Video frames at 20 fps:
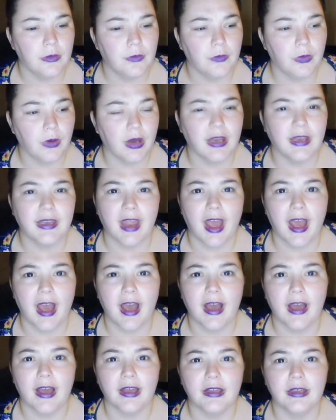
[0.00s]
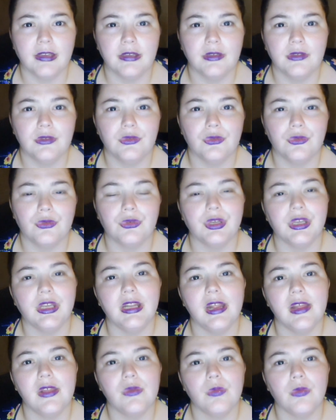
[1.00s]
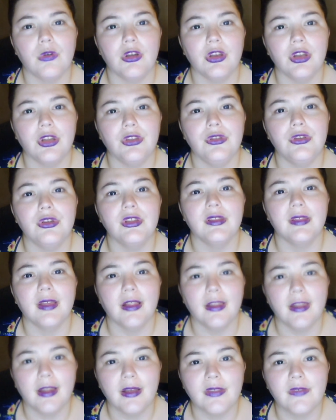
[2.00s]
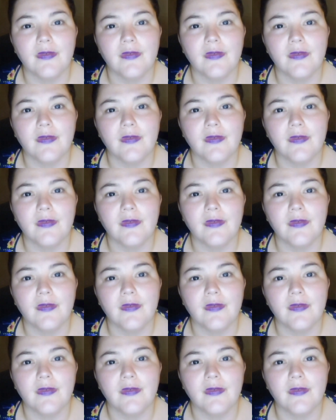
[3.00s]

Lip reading: pretty dark greenish one, and you can tell that's